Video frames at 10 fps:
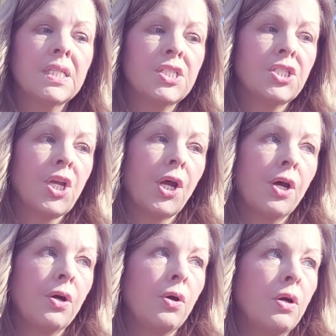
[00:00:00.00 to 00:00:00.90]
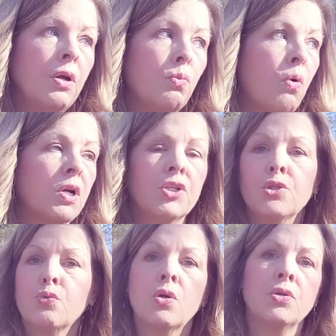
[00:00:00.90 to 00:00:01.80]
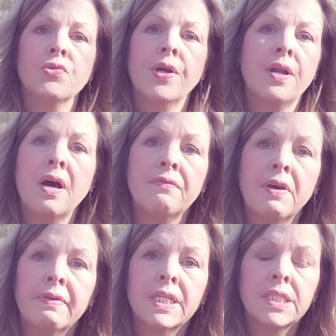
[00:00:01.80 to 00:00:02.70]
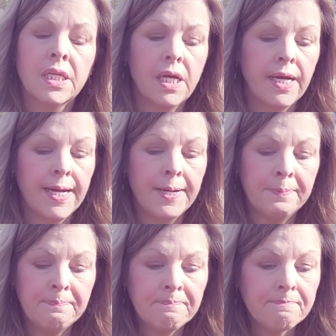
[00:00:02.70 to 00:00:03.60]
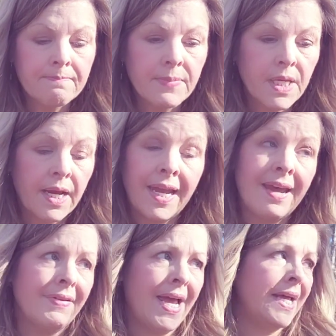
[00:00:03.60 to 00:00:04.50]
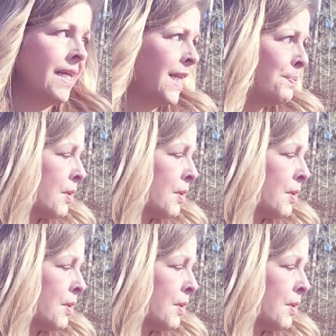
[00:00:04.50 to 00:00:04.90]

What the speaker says: So water just rolls right off of it. I haven't had any